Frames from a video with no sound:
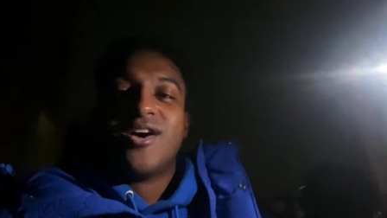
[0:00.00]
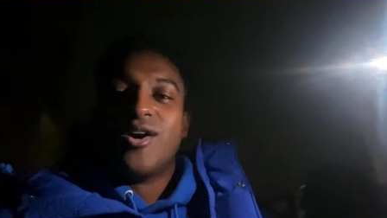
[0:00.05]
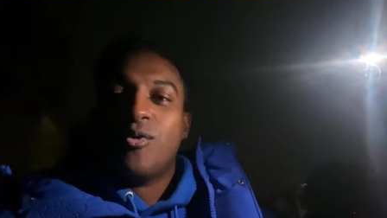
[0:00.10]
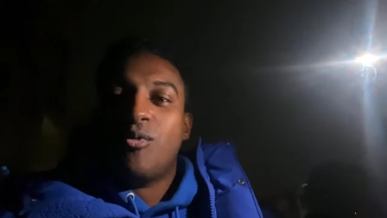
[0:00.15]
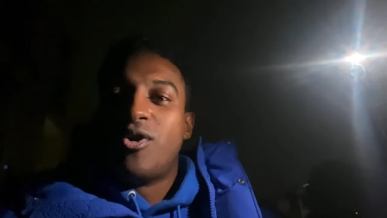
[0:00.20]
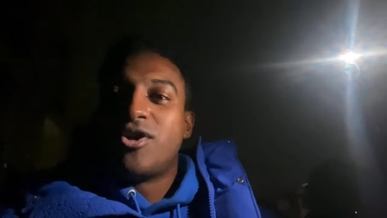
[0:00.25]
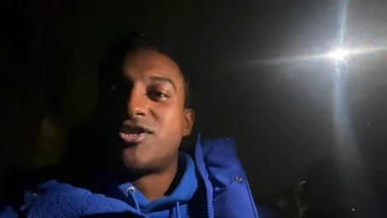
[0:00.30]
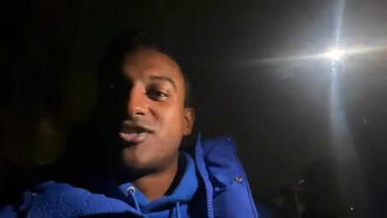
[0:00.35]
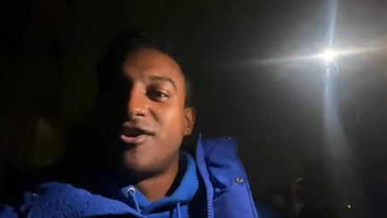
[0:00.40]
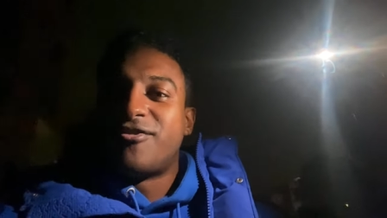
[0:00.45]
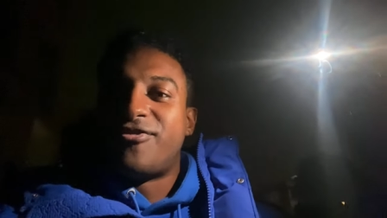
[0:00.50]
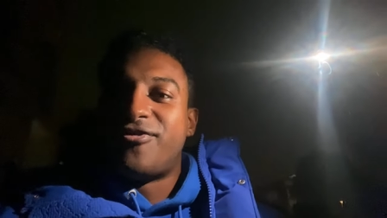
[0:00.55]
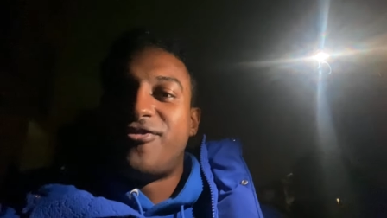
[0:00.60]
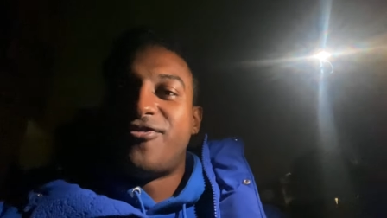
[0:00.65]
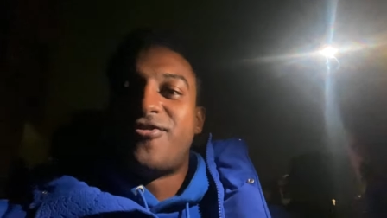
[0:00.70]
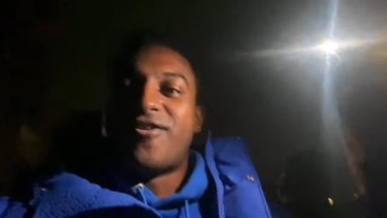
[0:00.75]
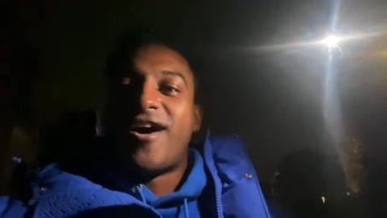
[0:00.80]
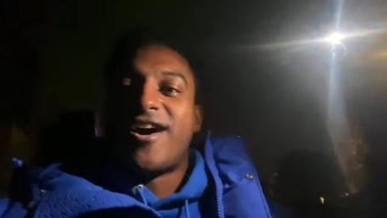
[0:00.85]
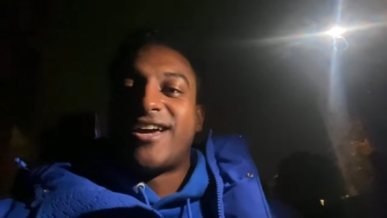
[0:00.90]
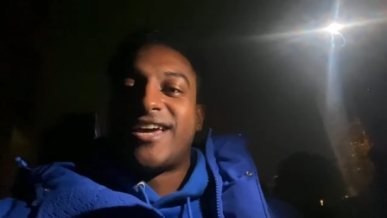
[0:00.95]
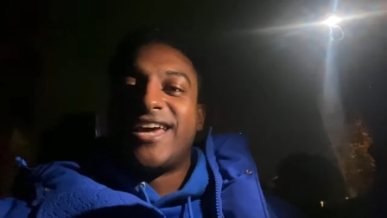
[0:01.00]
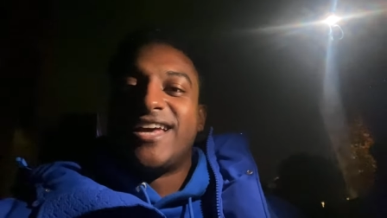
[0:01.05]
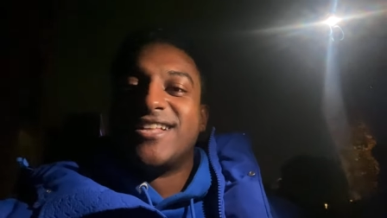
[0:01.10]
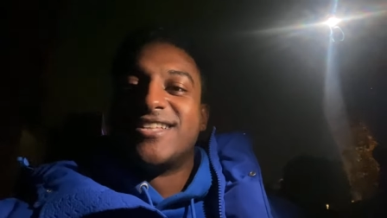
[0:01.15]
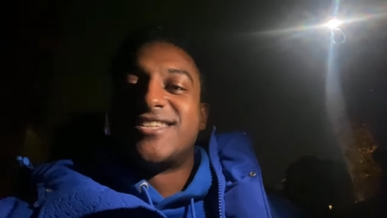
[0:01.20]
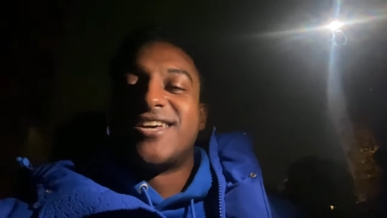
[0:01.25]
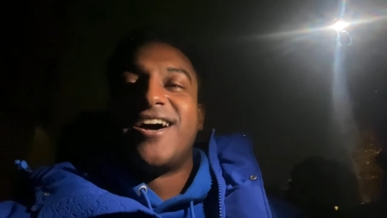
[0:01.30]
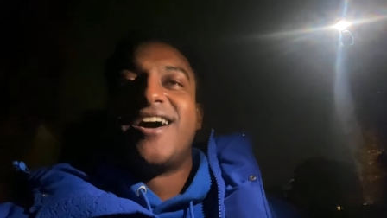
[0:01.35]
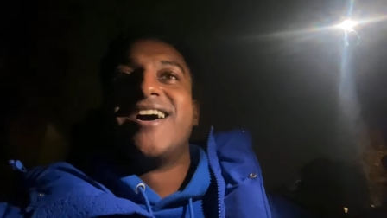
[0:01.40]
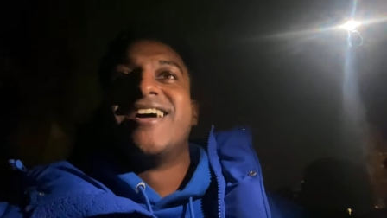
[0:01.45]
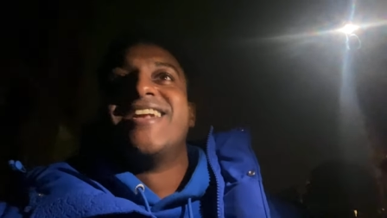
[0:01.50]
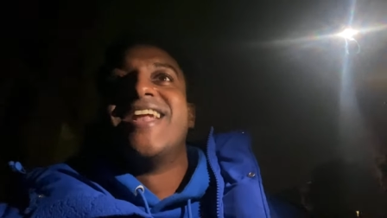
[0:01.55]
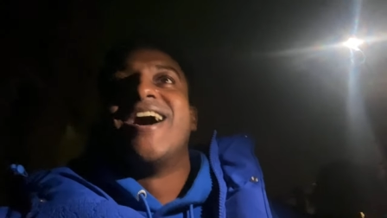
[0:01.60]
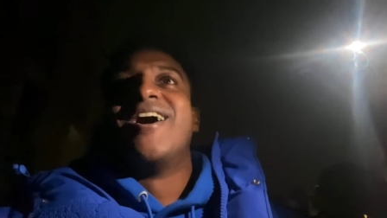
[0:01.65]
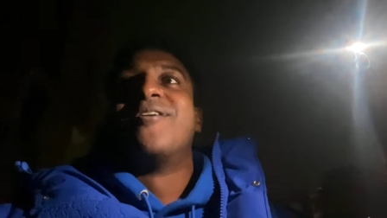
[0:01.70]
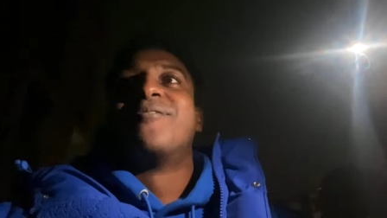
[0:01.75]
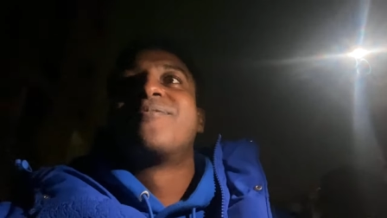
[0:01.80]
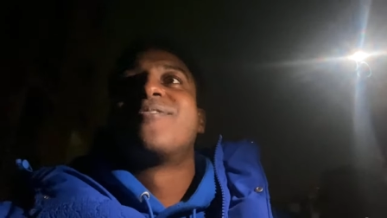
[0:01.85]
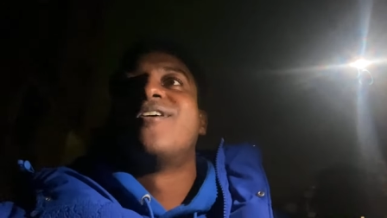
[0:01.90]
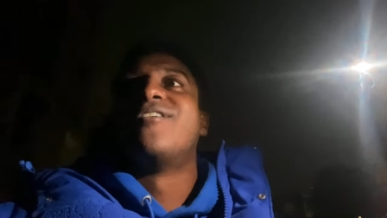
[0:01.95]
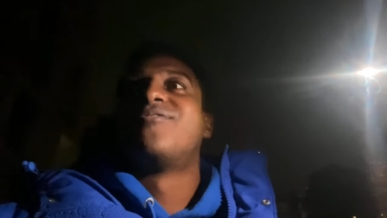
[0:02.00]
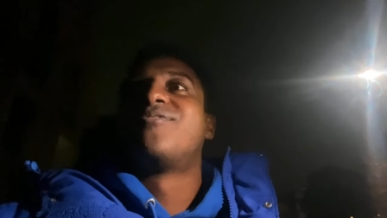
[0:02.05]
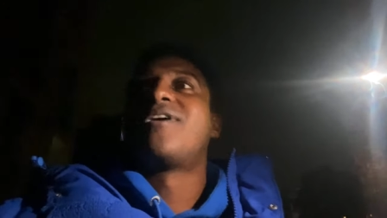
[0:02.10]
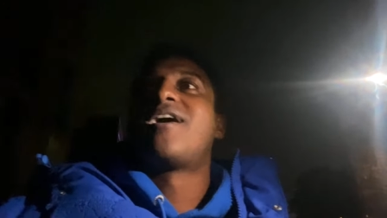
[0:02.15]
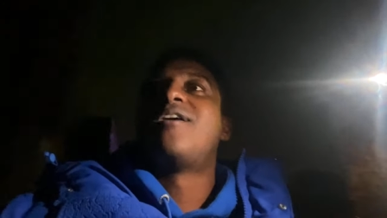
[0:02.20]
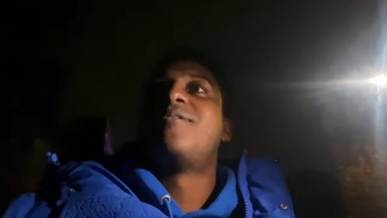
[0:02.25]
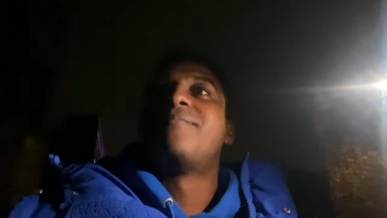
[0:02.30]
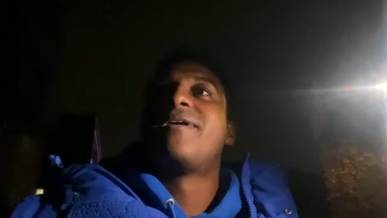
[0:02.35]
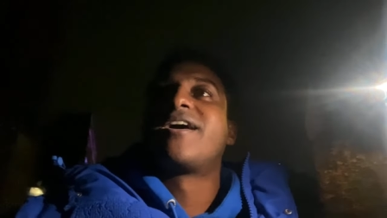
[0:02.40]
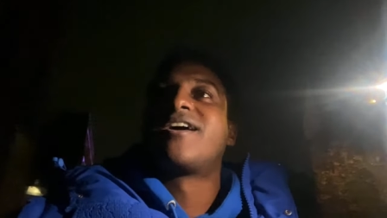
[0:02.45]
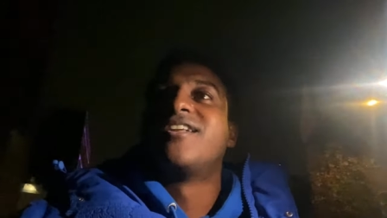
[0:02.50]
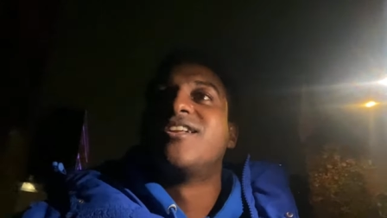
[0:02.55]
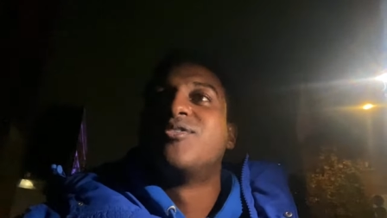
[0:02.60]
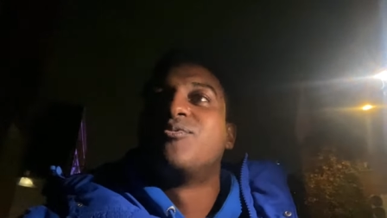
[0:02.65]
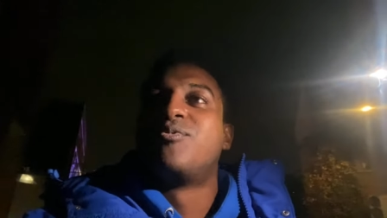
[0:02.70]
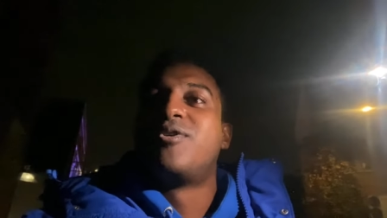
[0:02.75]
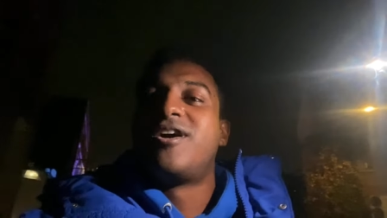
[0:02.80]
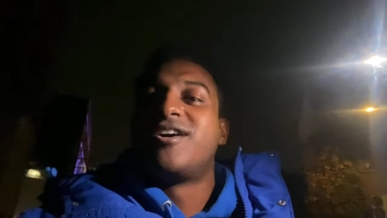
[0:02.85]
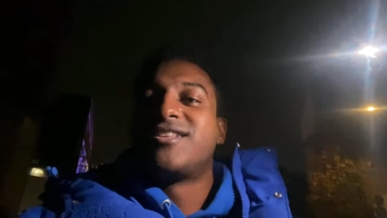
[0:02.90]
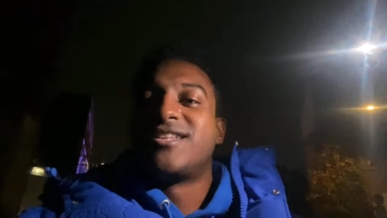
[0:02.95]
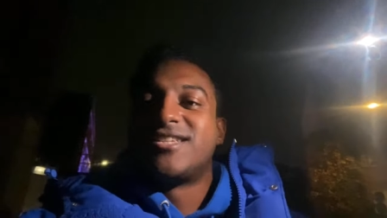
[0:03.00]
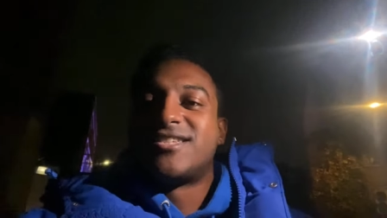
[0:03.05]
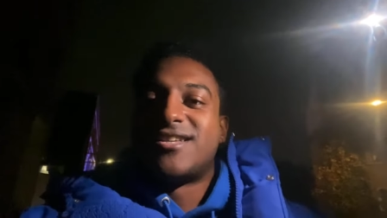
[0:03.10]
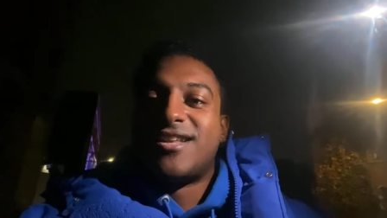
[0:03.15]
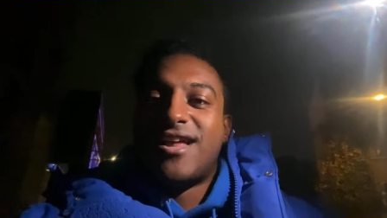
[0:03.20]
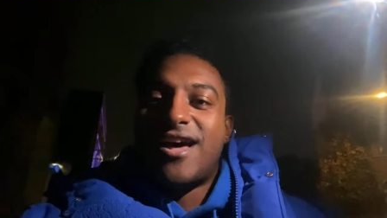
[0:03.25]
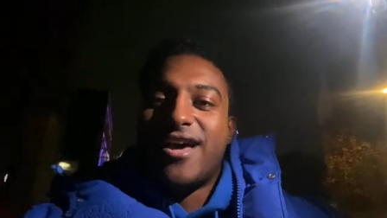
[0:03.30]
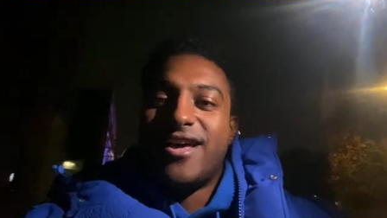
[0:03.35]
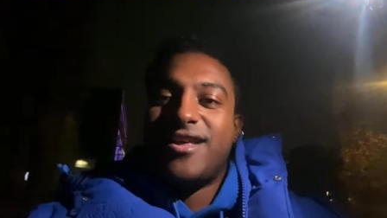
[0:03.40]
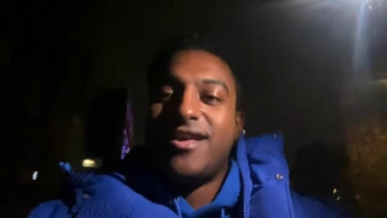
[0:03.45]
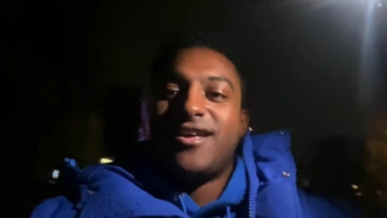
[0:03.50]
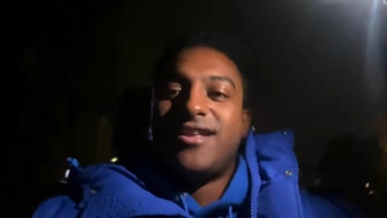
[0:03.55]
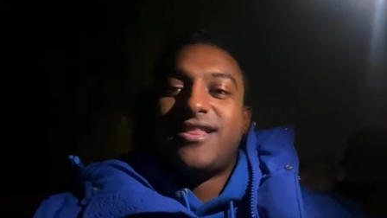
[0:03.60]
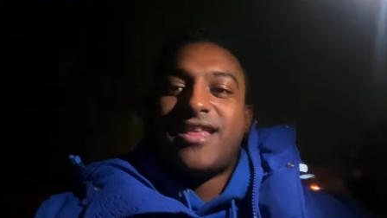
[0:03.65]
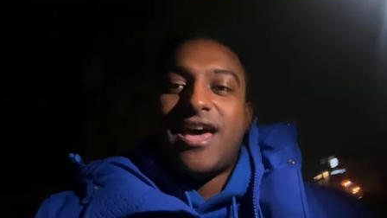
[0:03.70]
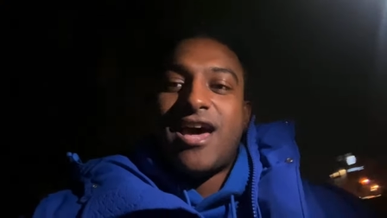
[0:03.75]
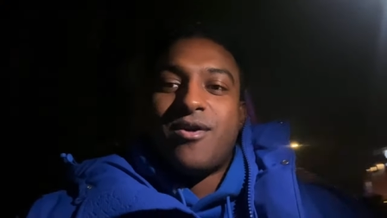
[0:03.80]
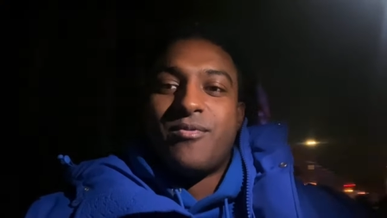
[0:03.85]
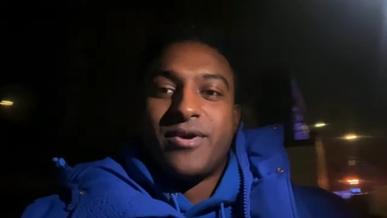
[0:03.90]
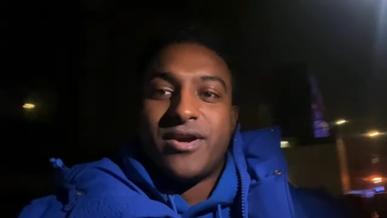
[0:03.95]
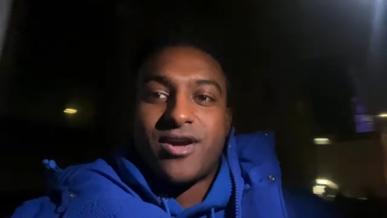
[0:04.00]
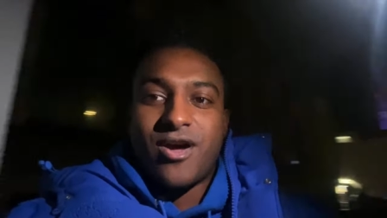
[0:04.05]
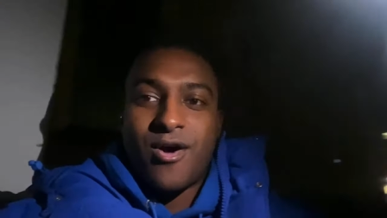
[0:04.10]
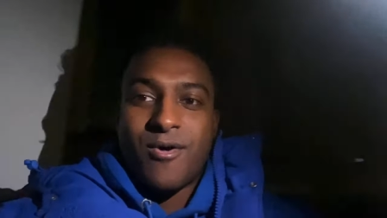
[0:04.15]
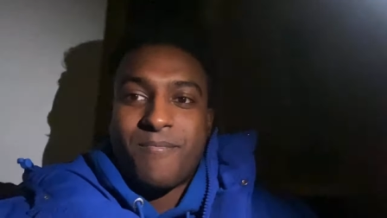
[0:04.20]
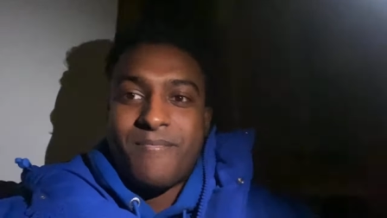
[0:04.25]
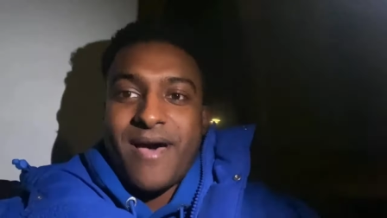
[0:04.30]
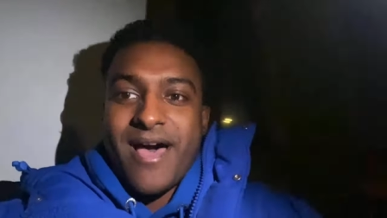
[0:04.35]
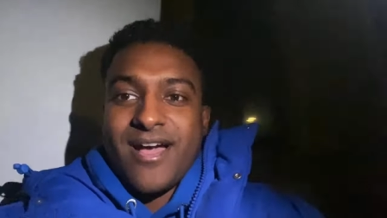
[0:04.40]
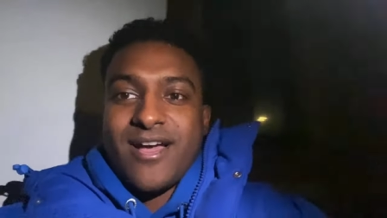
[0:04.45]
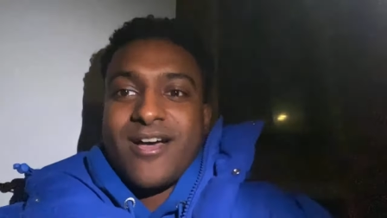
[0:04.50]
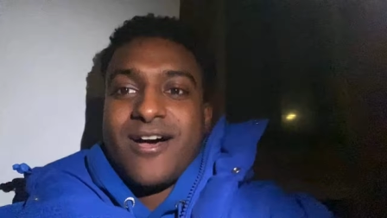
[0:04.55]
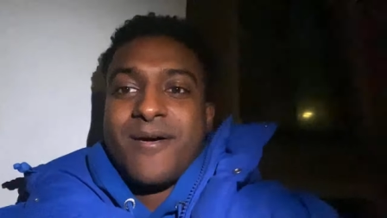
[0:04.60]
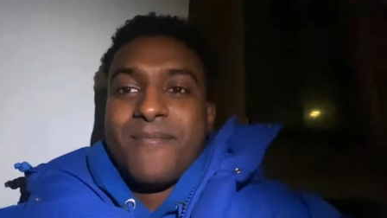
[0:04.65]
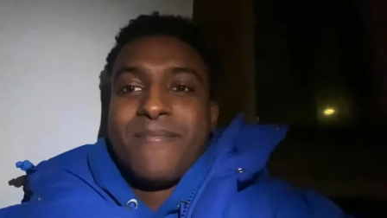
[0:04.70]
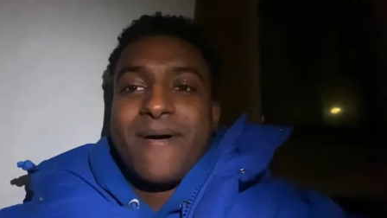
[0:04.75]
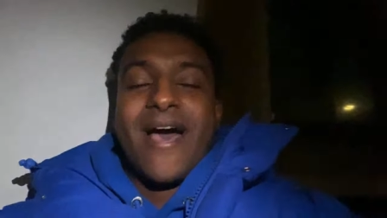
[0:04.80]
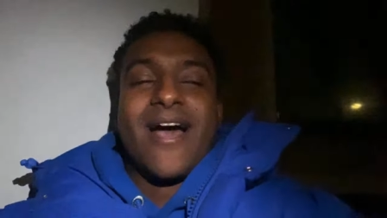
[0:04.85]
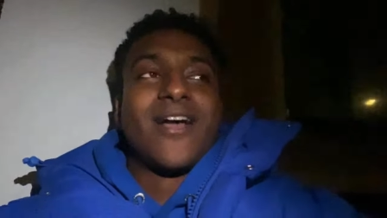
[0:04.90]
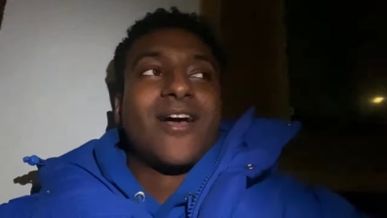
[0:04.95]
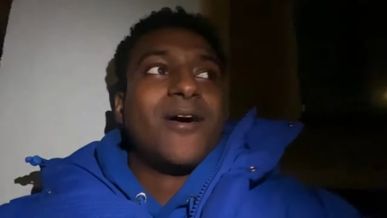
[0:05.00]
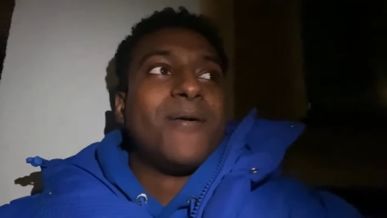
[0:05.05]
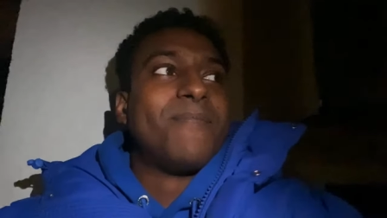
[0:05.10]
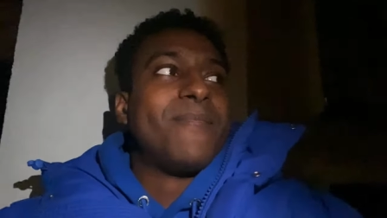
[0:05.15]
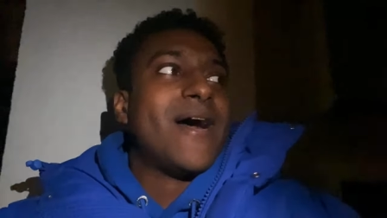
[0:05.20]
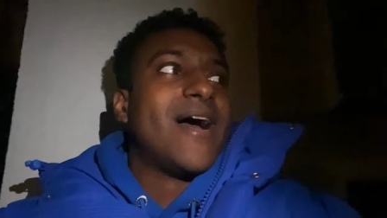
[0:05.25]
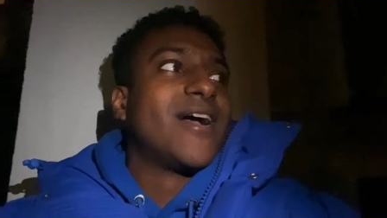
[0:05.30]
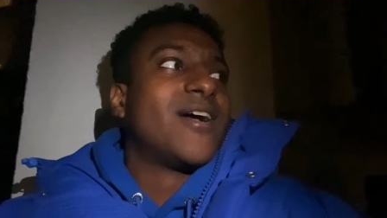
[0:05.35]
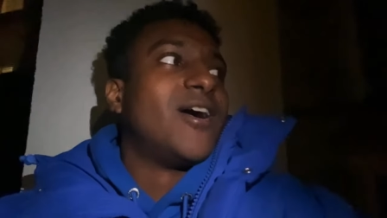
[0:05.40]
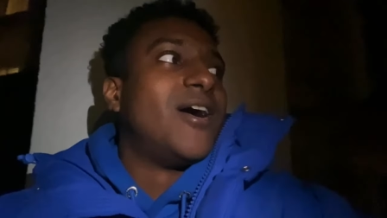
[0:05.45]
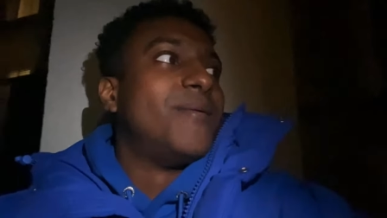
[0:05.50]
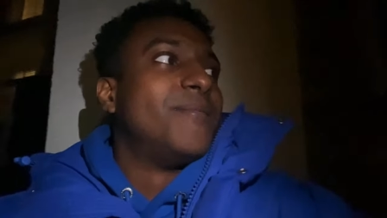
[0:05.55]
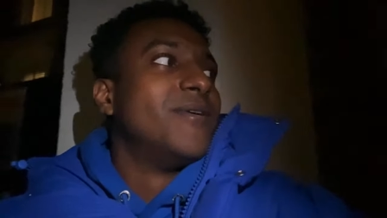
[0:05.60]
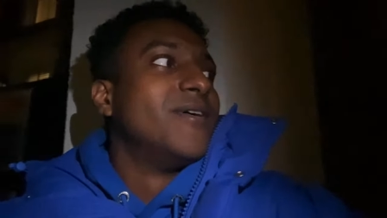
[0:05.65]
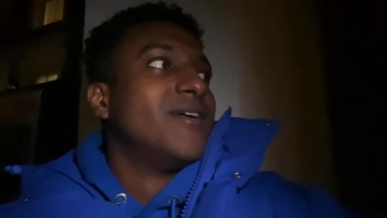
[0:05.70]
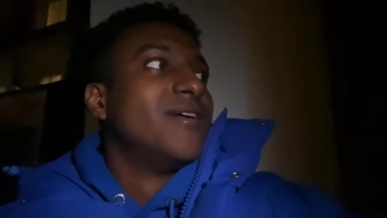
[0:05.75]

What a fucking turnout, bro. How am I going to work this light? There we go. Back up, back up, back up.